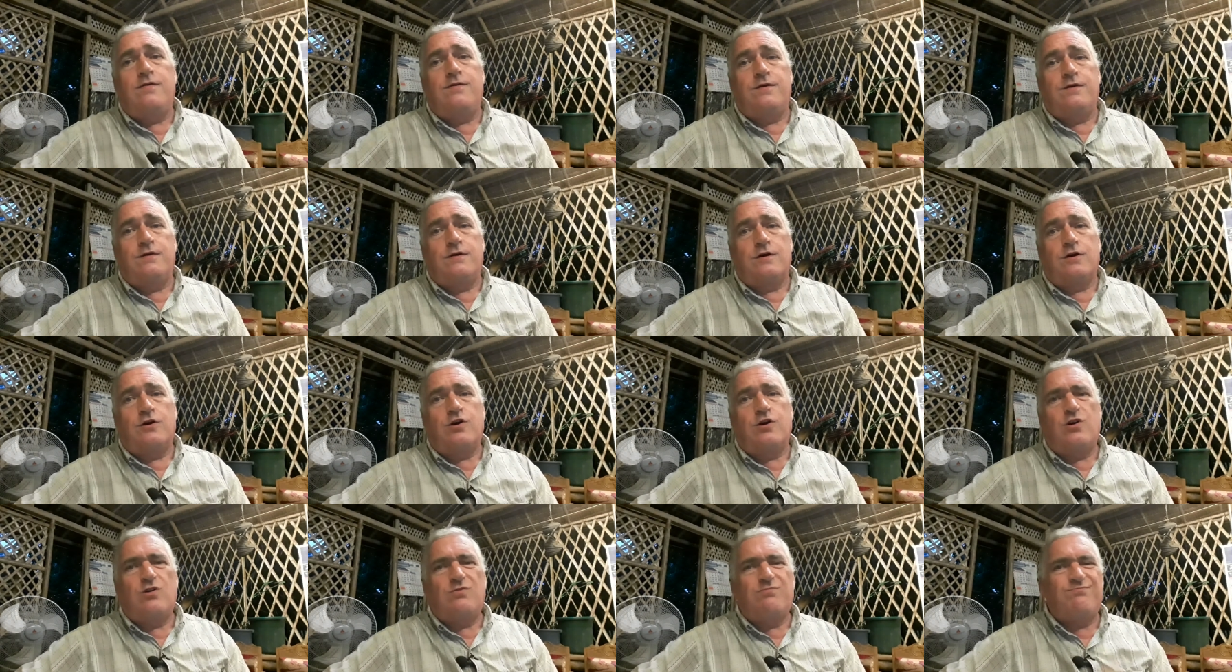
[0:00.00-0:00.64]

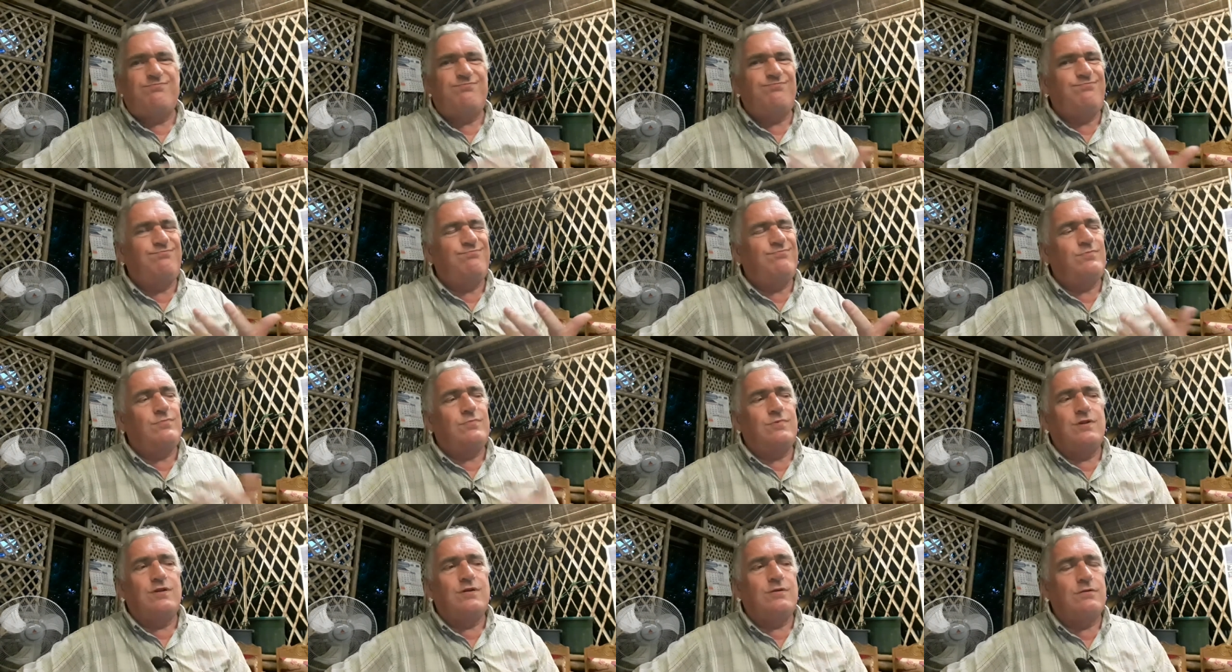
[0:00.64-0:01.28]
The
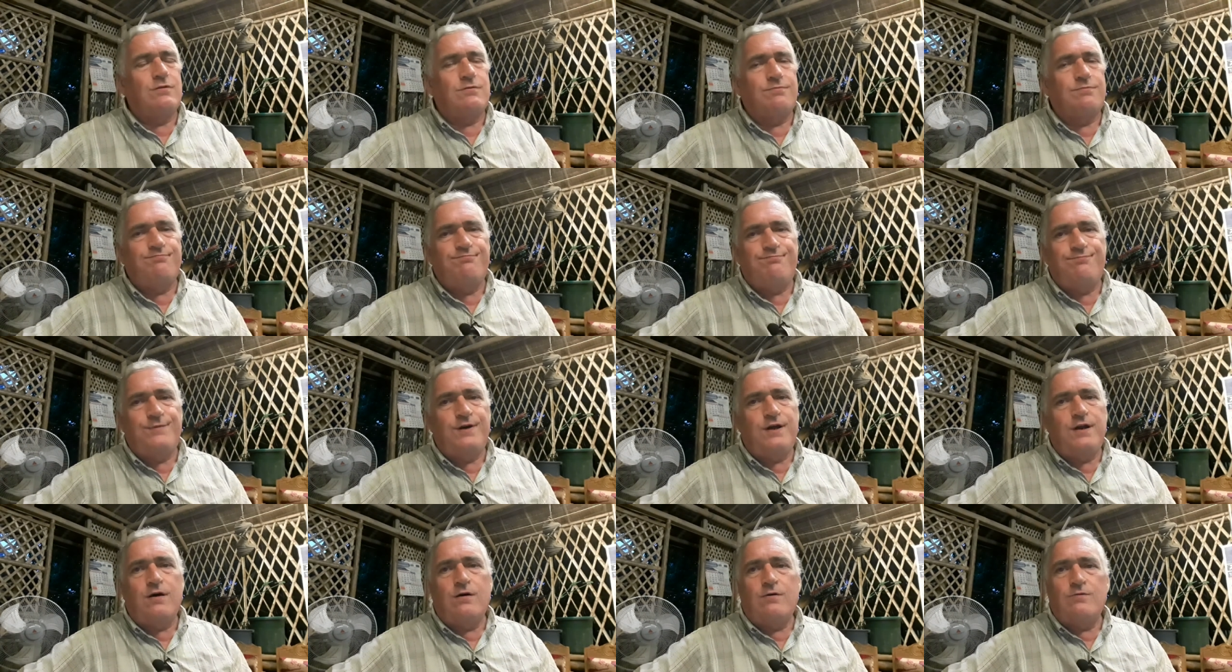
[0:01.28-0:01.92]
little,
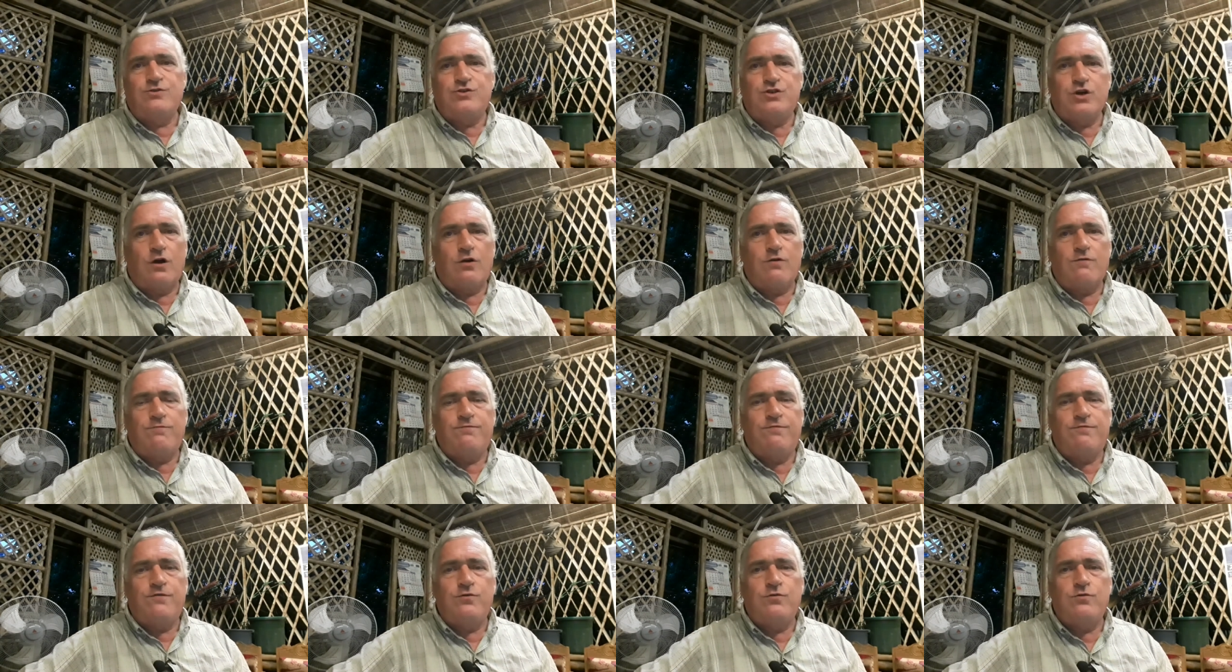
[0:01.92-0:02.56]
junk
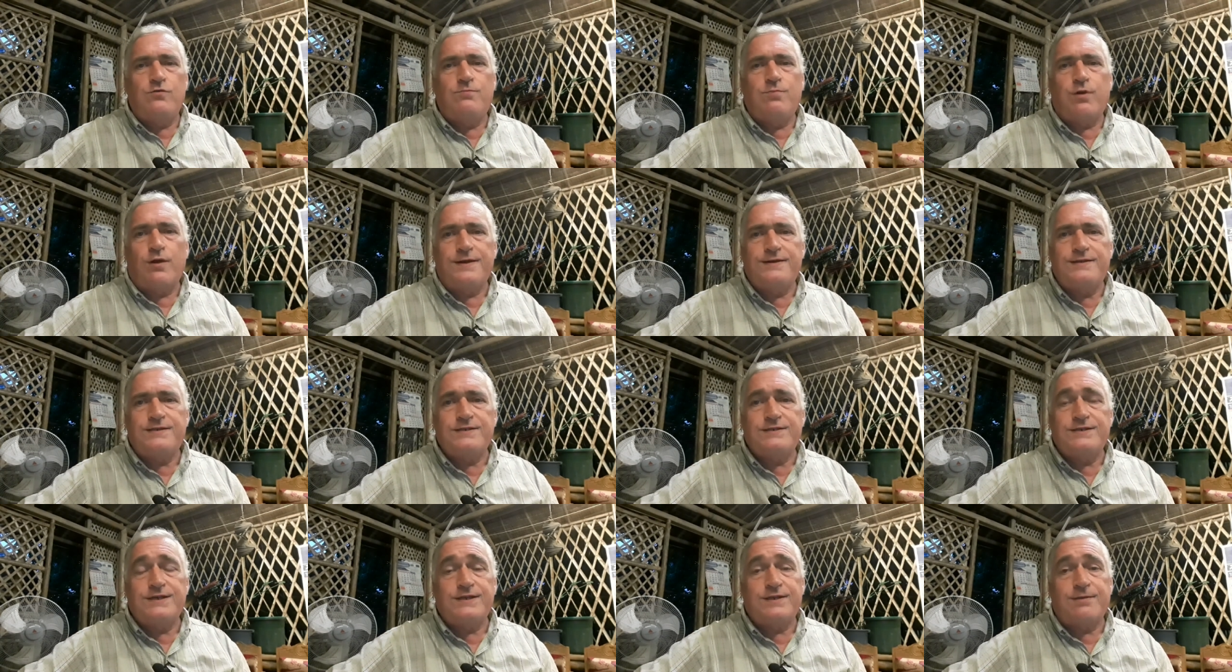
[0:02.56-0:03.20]
food
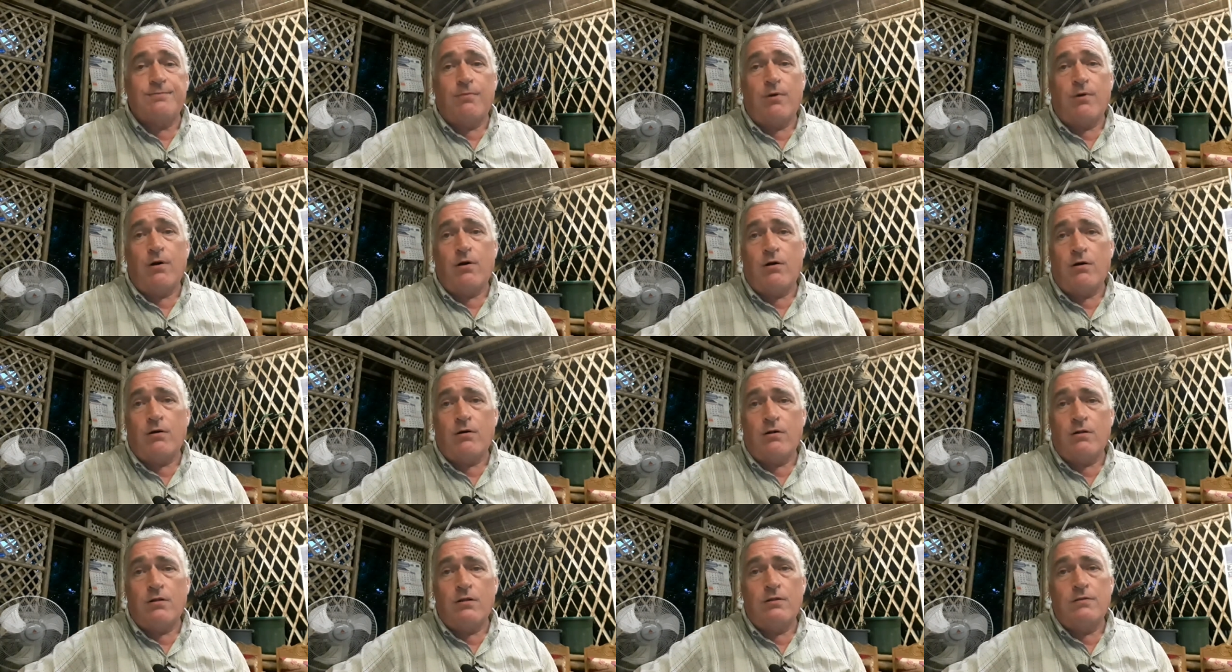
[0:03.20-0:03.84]
places at the
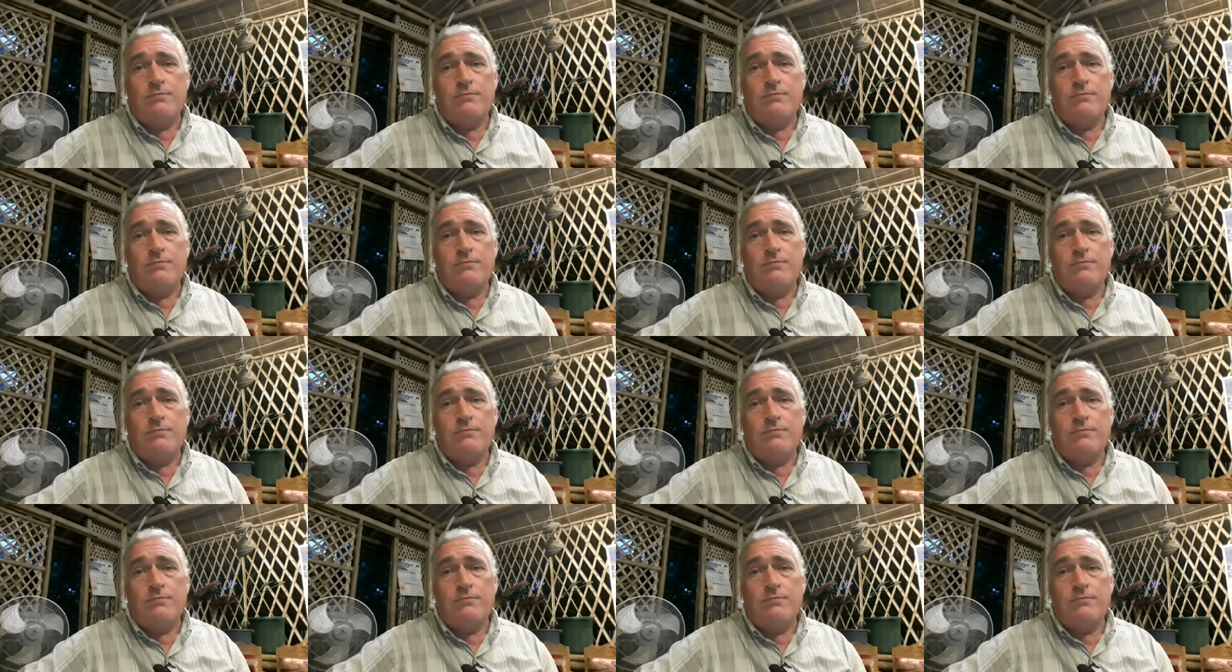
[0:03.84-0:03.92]
mall,